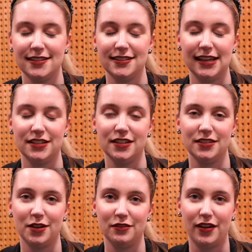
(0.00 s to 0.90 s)
teacher
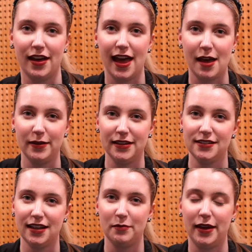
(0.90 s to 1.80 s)
so far
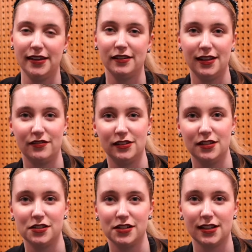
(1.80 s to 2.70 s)
happened in my Year 11
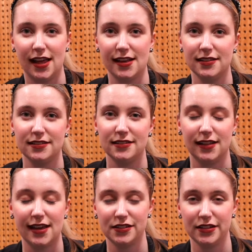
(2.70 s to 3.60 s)
literature class
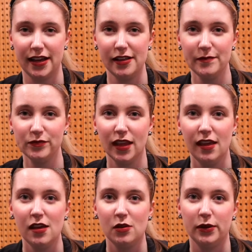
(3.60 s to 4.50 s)
last year.
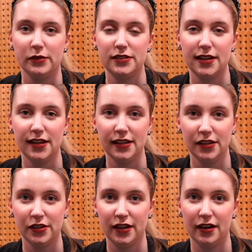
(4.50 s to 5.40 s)
We were studying a
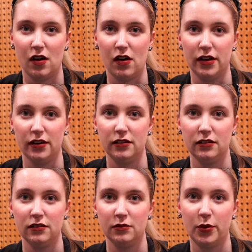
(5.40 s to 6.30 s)
unit
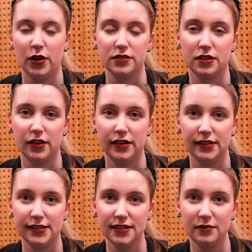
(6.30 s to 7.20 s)
on post
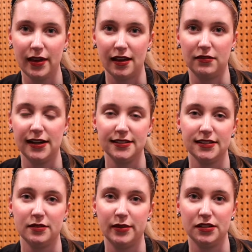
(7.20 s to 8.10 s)
colonialism and
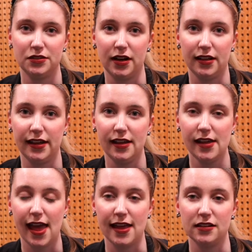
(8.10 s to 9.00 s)
racism in
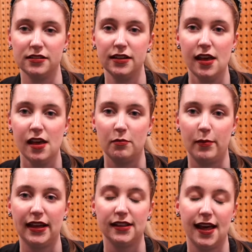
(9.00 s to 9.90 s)
Australia, and
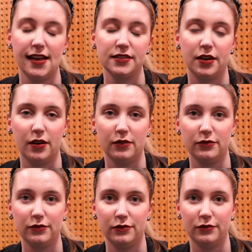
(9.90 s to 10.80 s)
my class
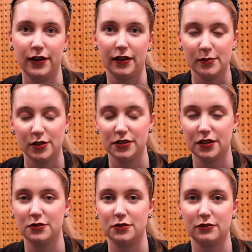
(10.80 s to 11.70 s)
of very
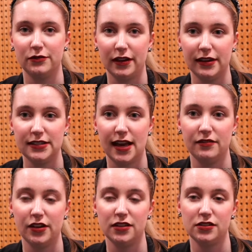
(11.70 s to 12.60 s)
multicultural, very
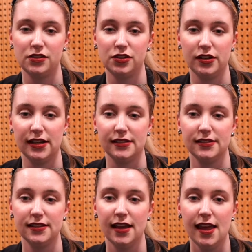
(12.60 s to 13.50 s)
diverse
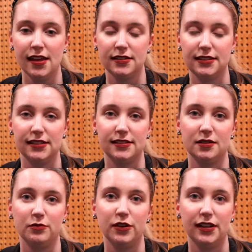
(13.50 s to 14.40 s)
students did
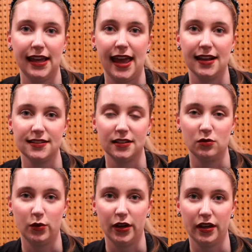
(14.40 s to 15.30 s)
some really
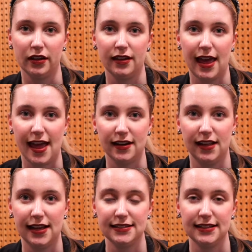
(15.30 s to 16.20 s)
excellent work
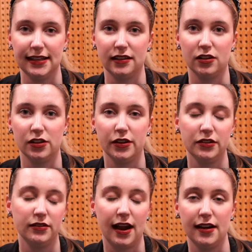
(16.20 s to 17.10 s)
analysing
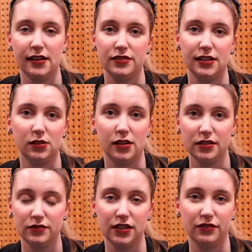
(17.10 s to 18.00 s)
colonial narratives in
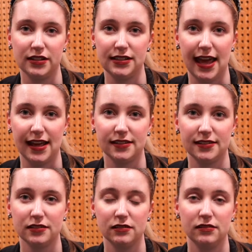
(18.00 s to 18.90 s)
lots of different
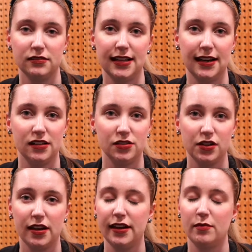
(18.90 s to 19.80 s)
texts set in
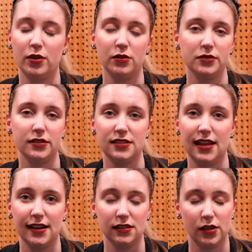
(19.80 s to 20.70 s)
Australia, but also
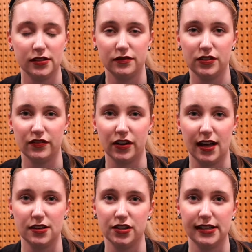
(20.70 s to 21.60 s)
set in lots of different
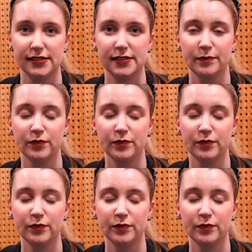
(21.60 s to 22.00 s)
countries.